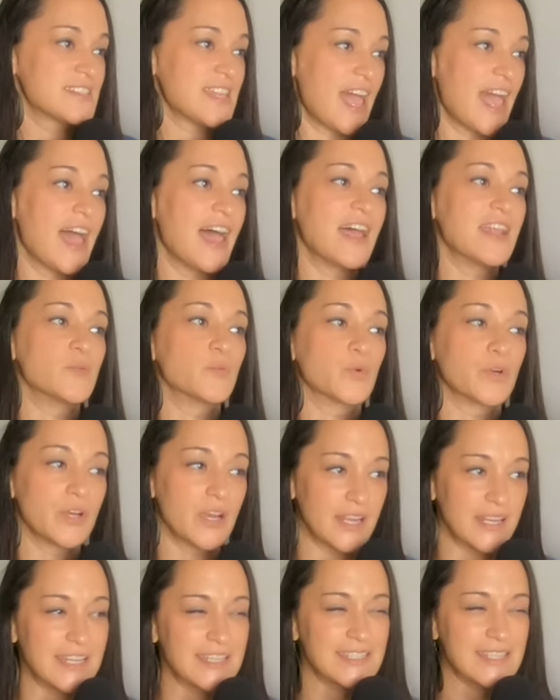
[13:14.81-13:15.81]
Oh, and we're
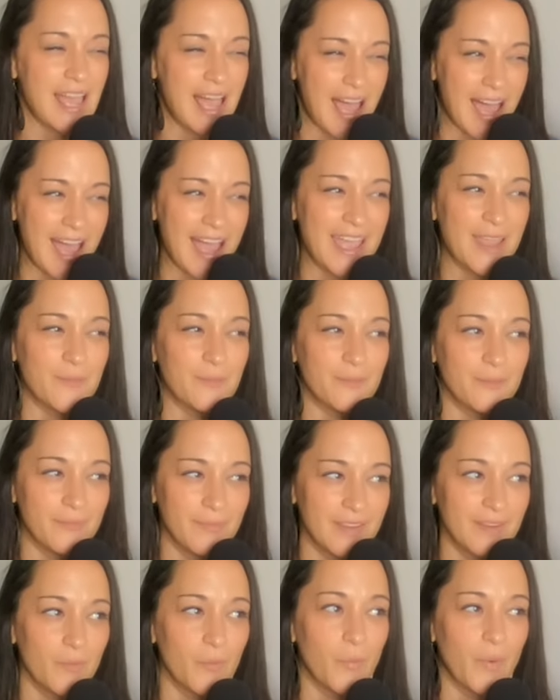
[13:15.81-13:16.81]
in a time
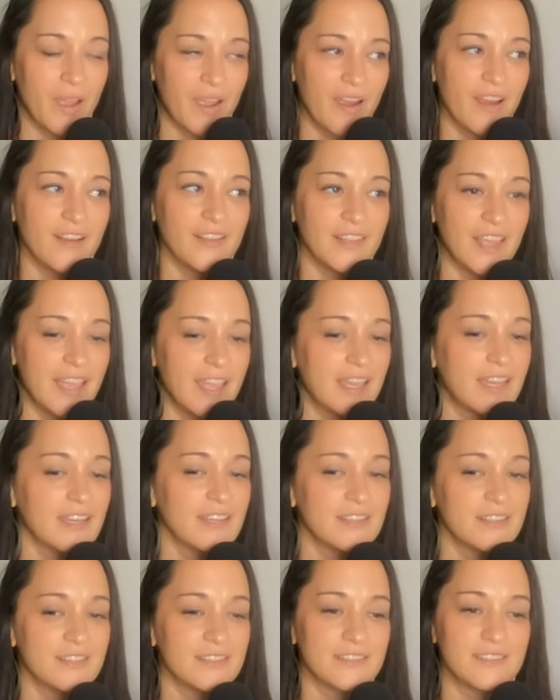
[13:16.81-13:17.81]
where, like,
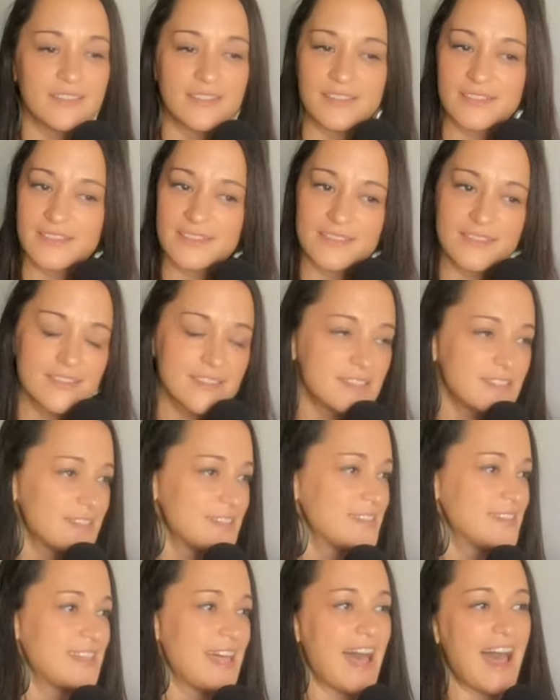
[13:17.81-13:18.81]

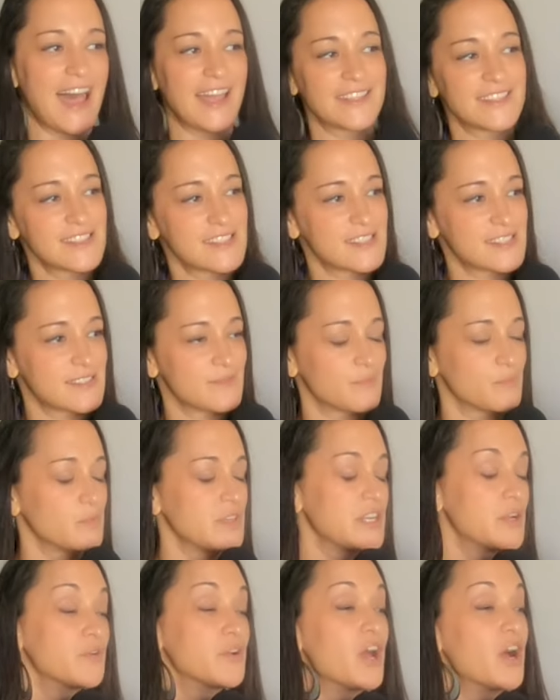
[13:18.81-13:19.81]
that's, we
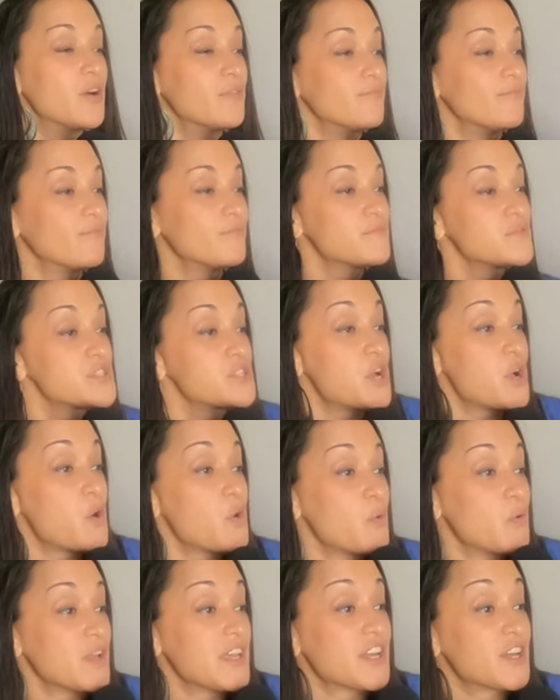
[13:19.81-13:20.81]
don't know.
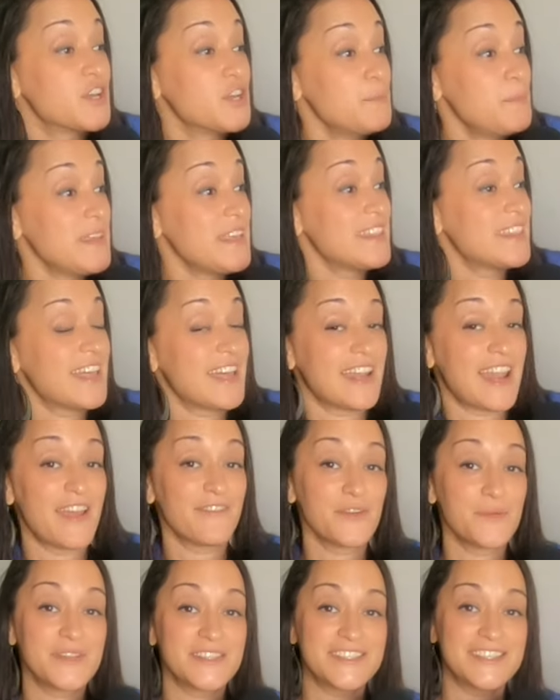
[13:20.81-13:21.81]
So it could be that
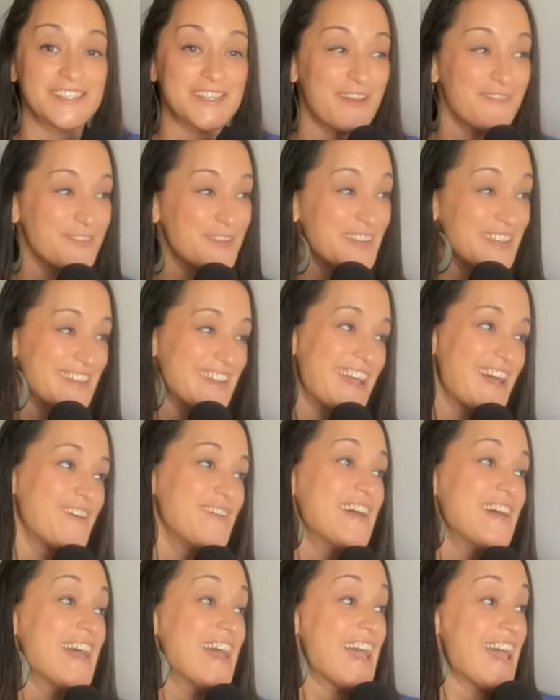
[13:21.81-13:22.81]
everyone's discovering it now
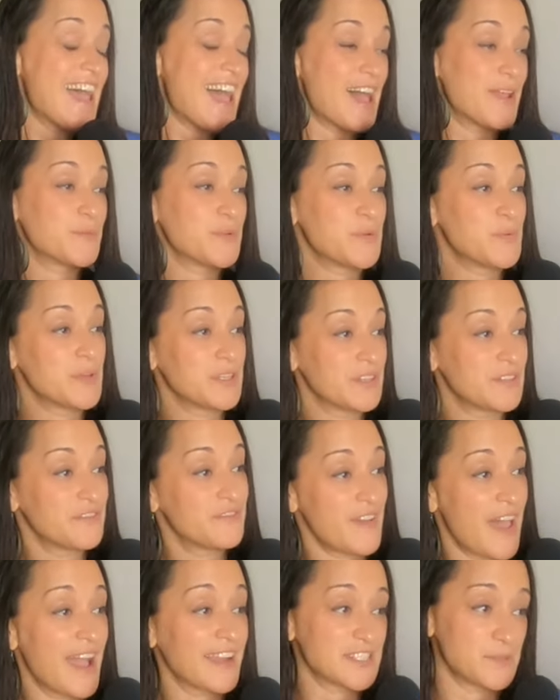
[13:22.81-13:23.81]
and we will in
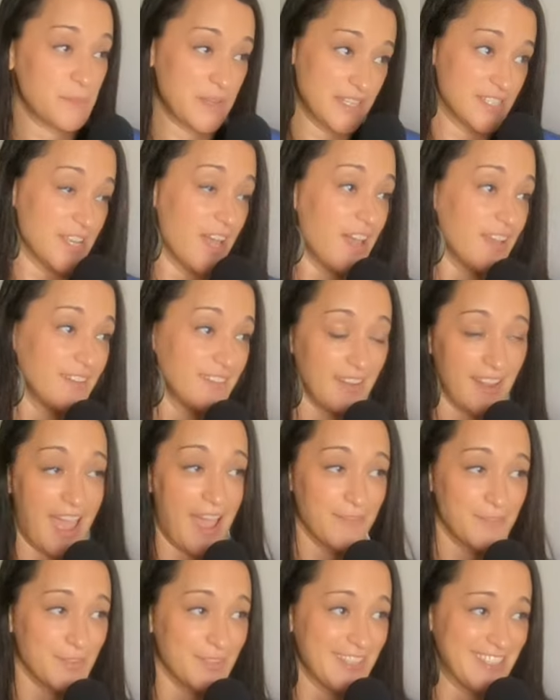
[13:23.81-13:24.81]
fact be done
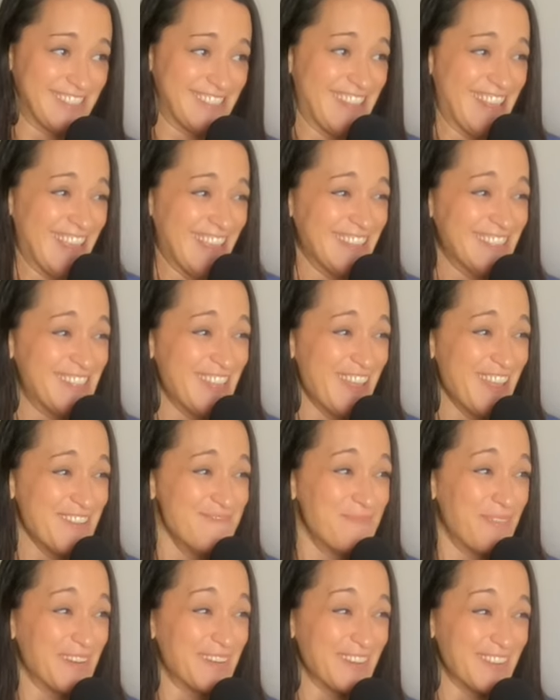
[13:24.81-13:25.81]
after the season,
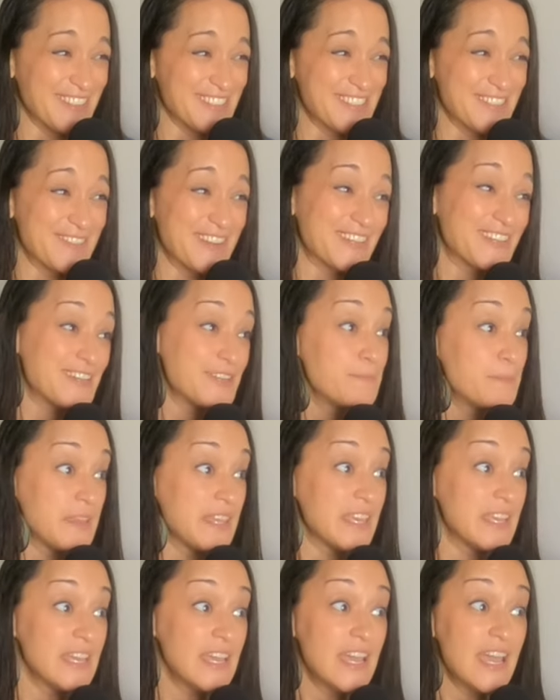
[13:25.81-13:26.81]
but also it could
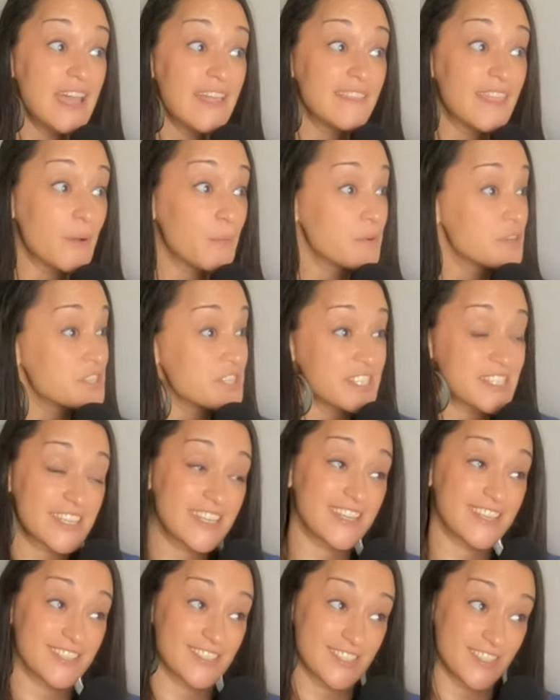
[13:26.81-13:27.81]
be that we're just
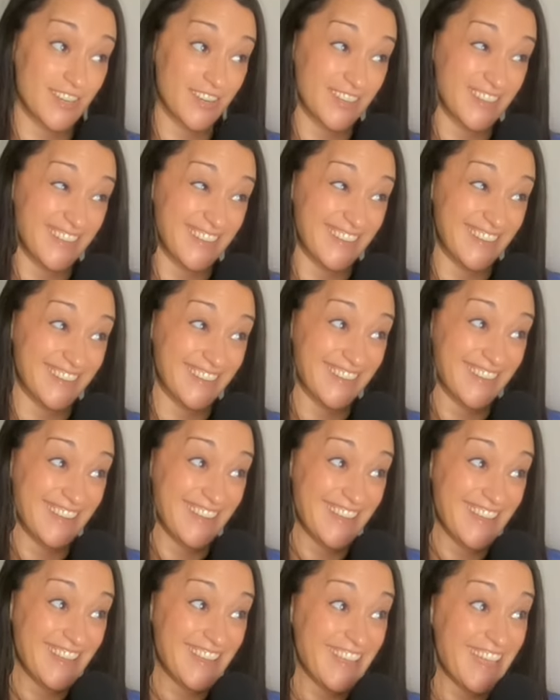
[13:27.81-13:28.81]
getting started. Just start,
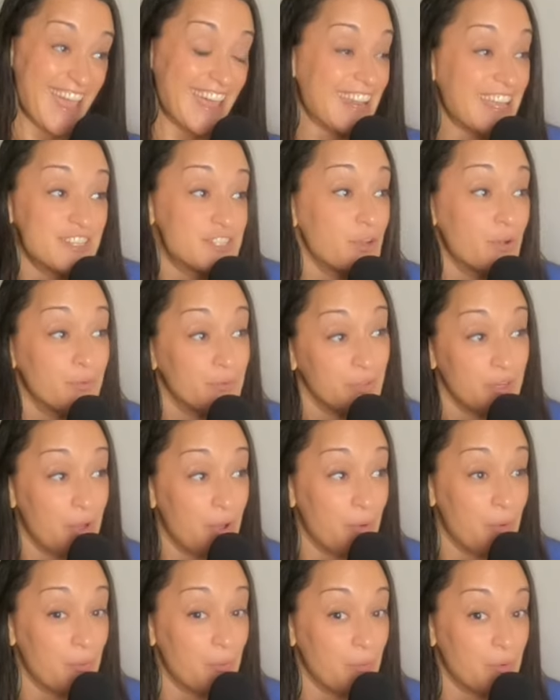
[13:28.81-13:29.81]
yeah. And I don't
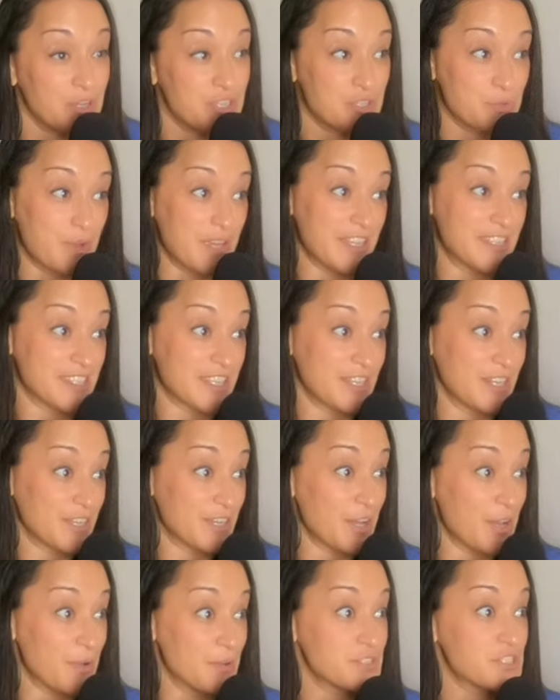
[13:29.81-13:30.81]
know which way it's going to
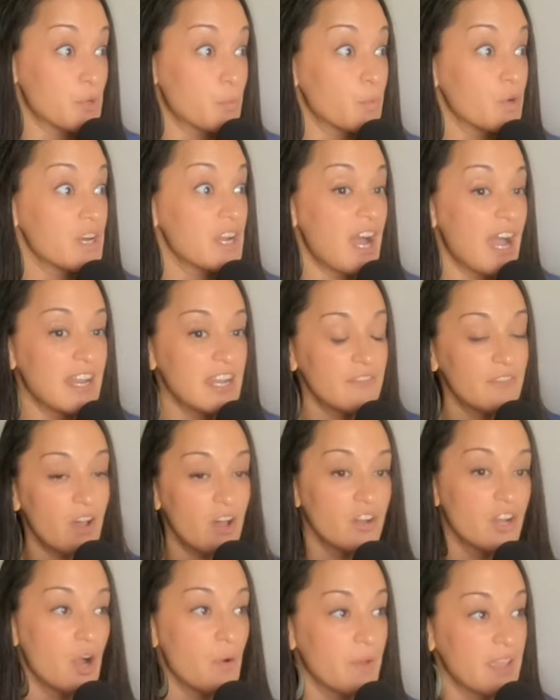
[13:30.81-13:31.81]
go. So we're kind of all
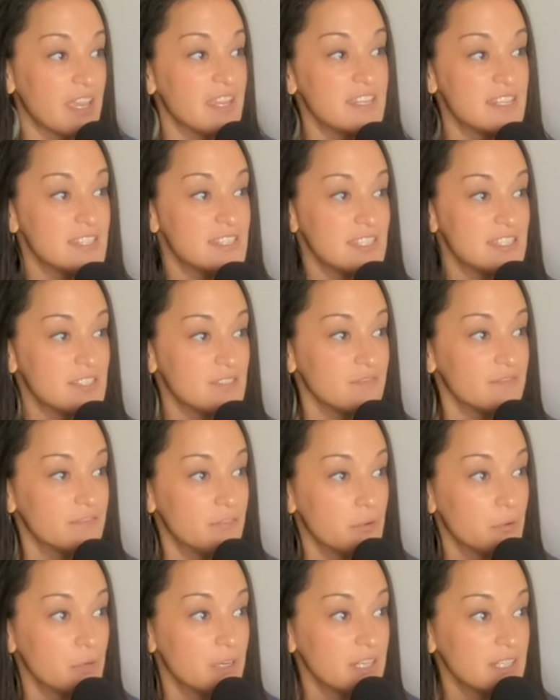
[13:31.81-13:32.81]
going into season
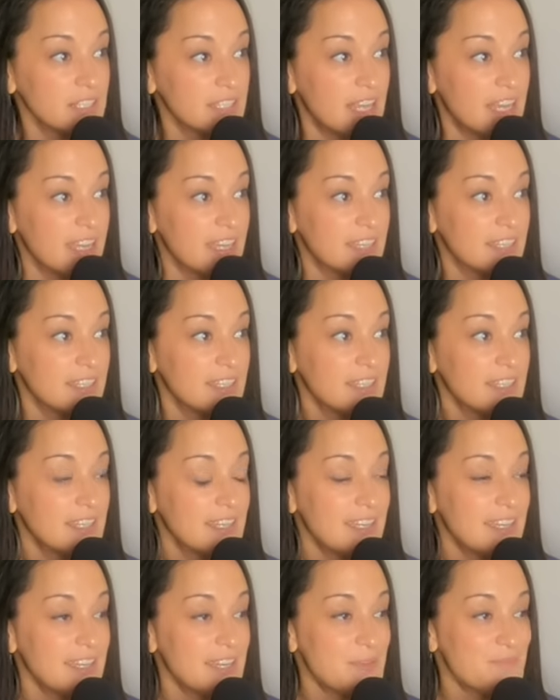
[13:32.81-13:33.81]
4 like
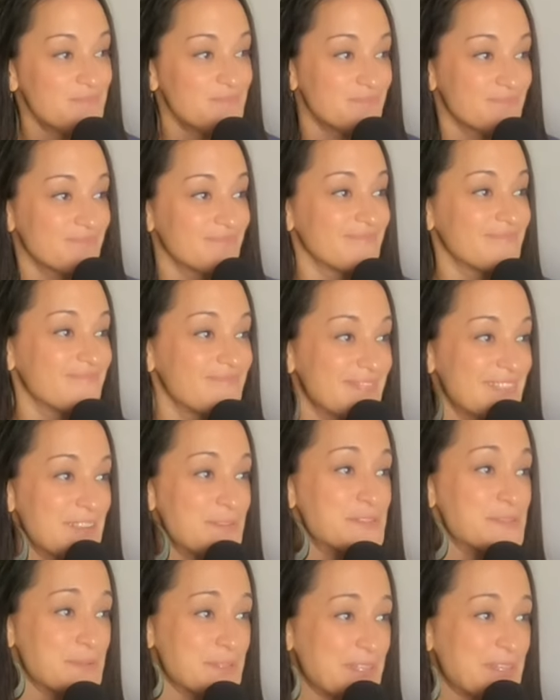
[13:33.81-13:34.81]
it
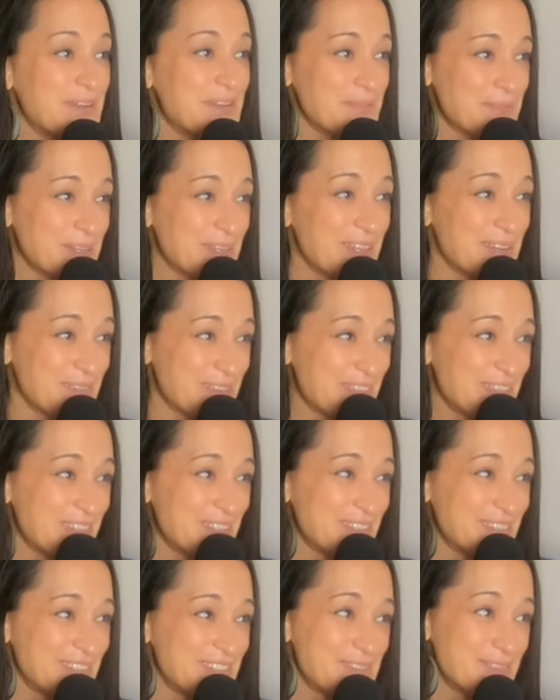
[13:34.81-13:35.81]
was really great working with
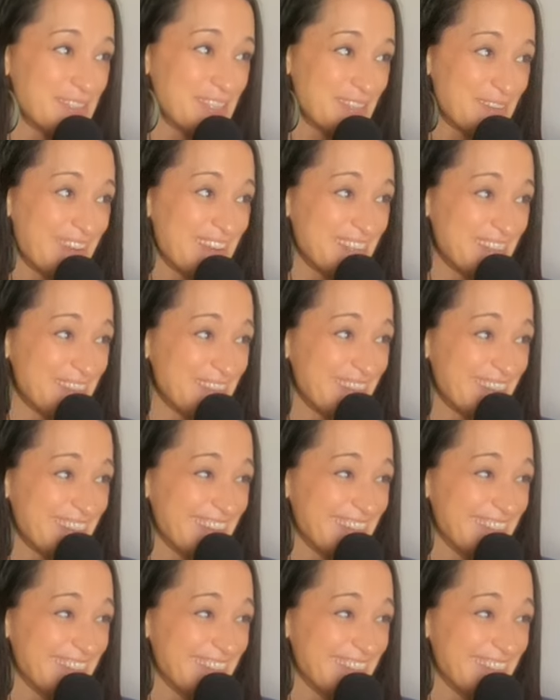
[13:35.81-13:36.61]
you. It's really great knowing you.